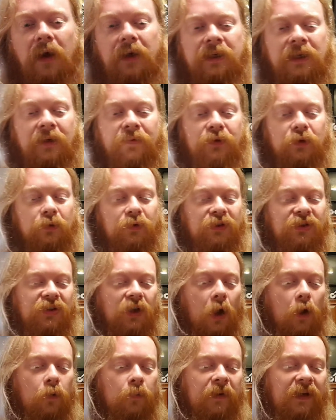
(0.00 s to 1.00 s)
It gives you
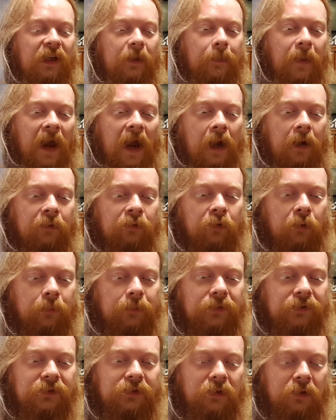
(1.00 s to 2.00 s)
so many
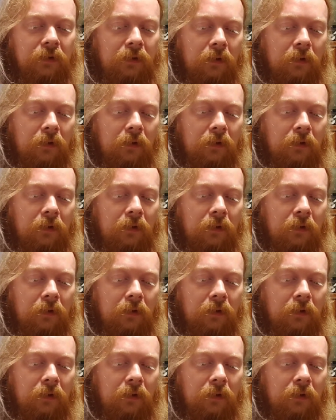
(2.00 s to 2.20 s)
power-ups.